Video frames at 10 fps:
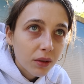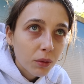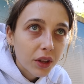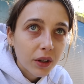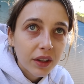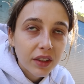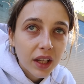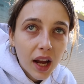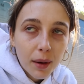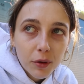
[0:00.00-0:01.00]
Were there even
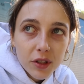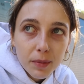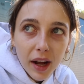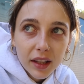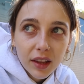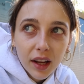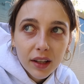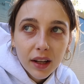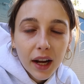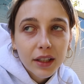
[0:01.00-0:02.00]
cameras back
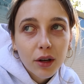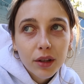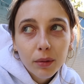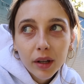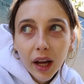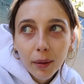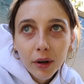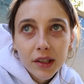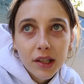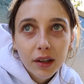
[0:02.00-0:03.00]
then? I know there were
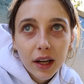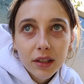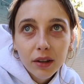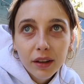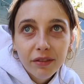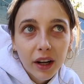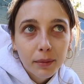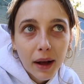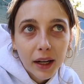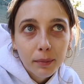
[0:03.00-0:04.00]
cameras. Okay, don't get
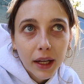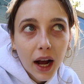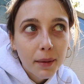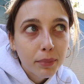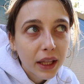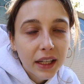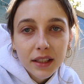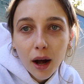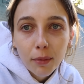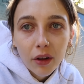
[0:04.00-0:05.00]
fucking mad at me. I play
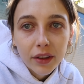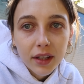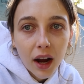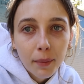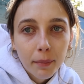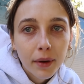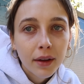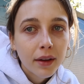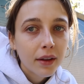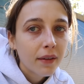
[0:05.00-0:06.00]
dumb all the time.
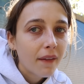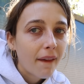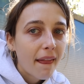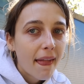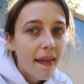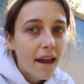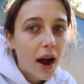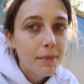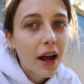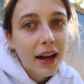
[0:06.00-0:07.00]

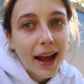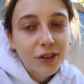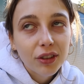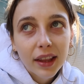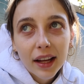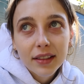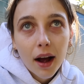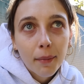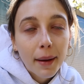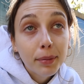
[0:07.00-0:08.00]
I'm not actually that
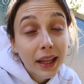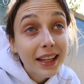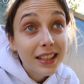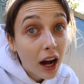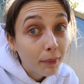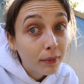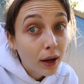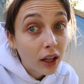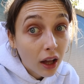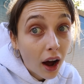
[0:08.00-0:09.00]
dumb. I play dumb
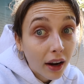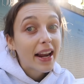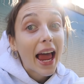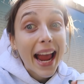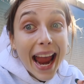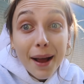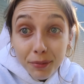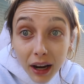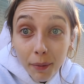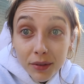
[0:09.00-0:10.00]
a lot, and I
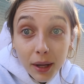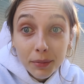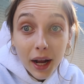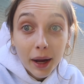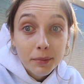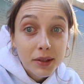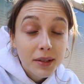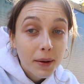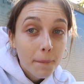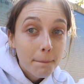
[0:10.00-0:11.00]
am dumb
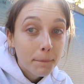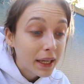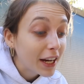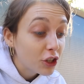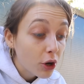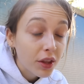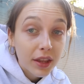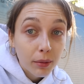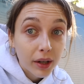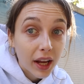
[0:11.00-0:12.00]
sometimes. But I know that
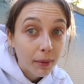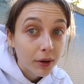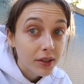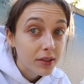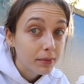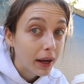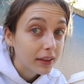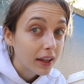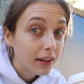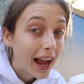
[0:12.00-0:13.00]
there were cameras
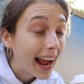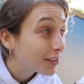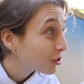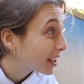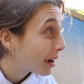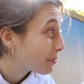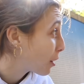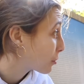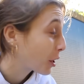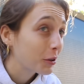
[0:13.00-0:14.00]
back then. Actually, I'm
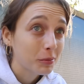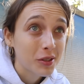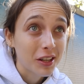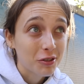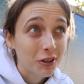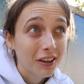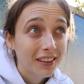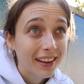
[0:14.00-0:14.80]
not 100% sure.